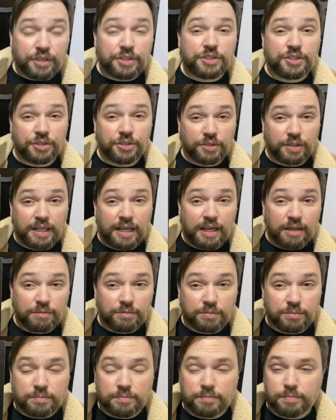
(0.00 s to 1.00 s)
chill
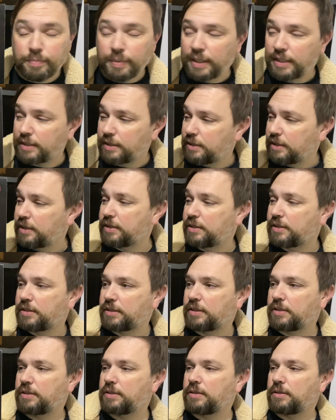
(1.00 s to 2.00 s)
album, but
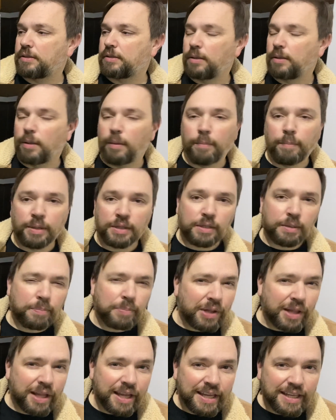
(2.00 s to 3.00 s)
the
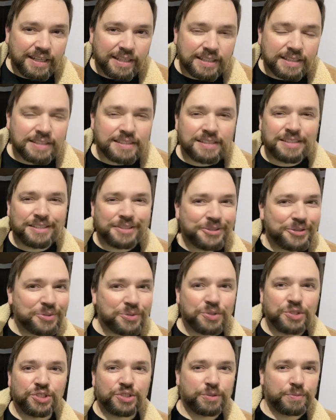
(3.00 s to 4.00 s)
playing is still
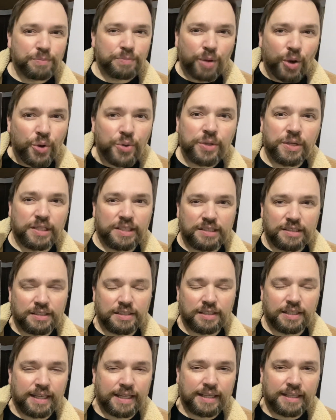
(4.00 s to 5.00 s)
smoking.
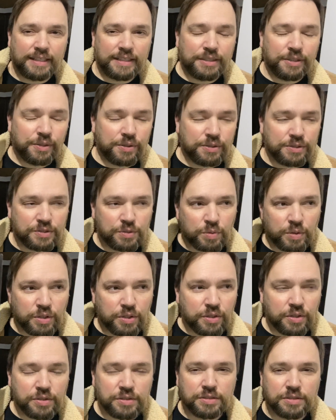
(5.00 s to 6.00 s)
Like, it's one of
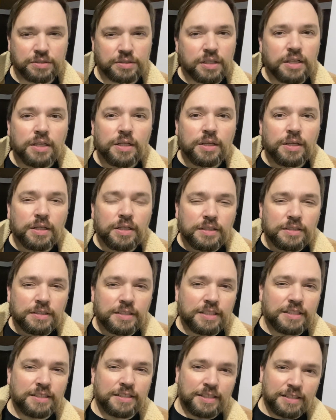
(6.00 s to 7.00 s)
those.
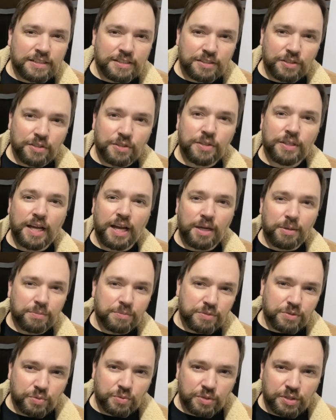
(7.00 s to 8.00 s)
There's certain
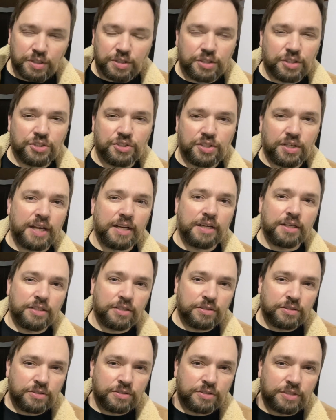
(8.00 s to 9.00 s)
albums within the
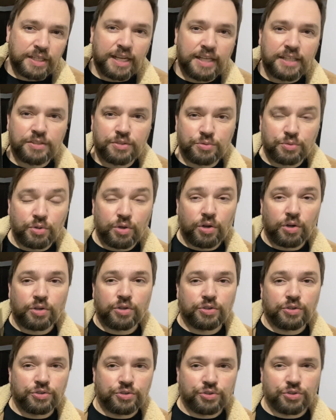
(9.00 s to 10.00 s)
jazz
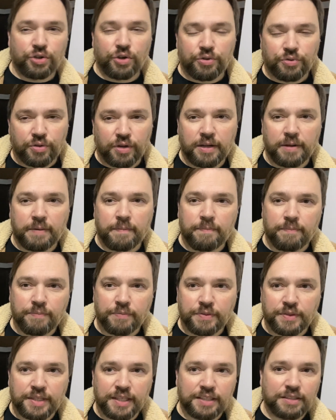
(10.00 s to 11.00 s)
rock genre
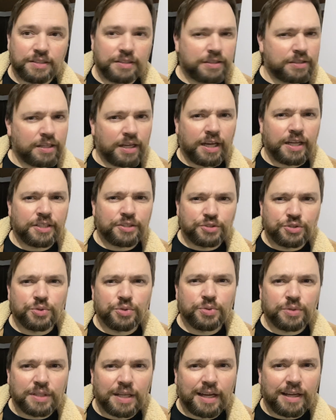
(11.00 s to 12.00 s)
that kind of
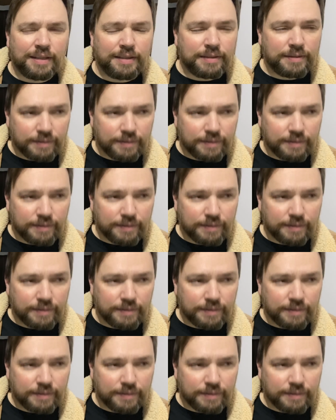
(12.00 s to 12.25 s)
do that,